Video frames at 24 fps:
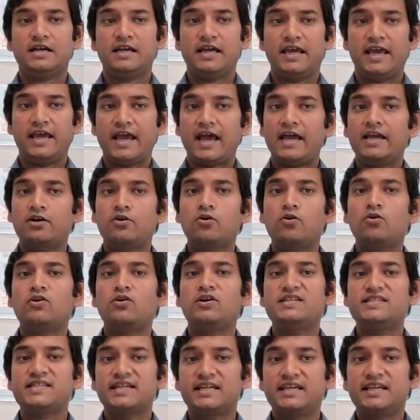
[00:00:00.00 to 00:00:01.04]
AI Core
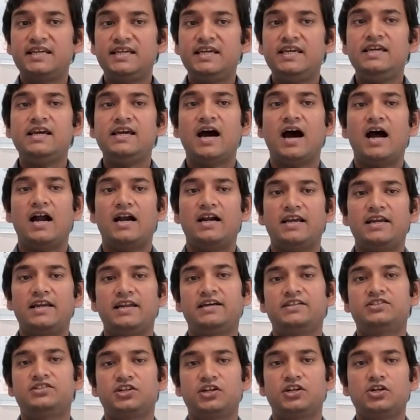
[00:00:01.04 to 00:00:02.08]
is a key
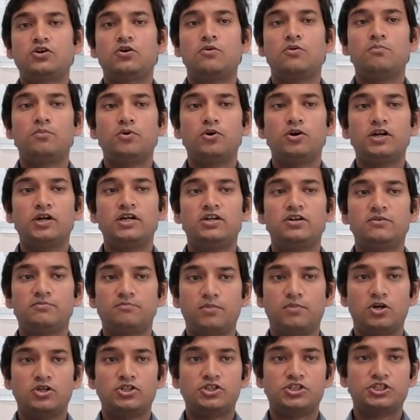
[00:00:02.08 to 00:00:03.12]
architectural component of
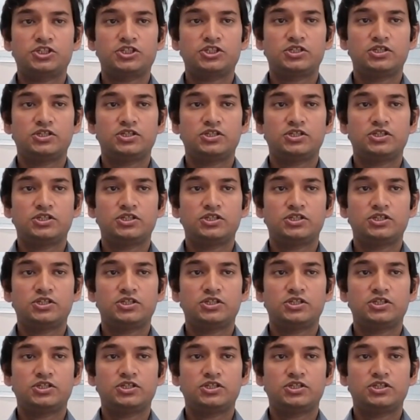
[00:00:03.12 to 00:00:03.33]
Bosch